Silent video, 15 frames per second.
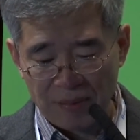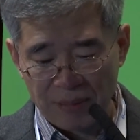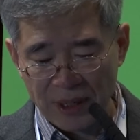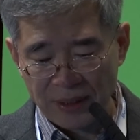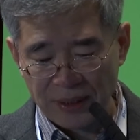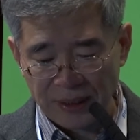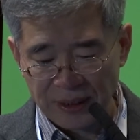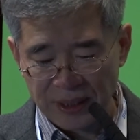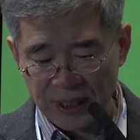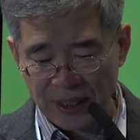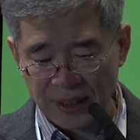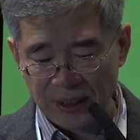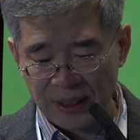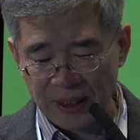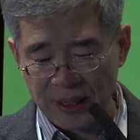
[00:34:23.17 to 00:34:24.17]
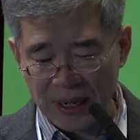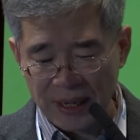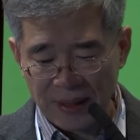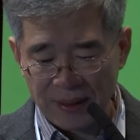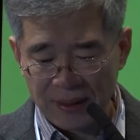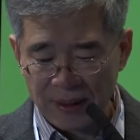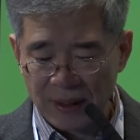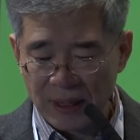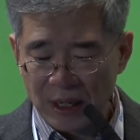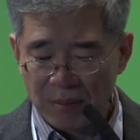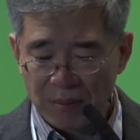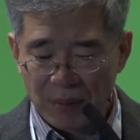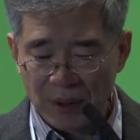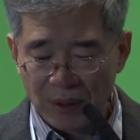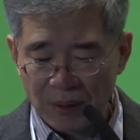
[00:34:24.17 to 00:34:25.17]
Beijing, Tianjin, and the
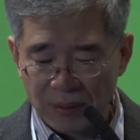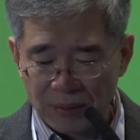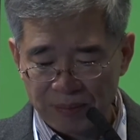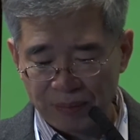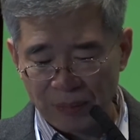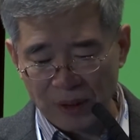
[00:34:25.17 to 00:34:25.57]
Pearl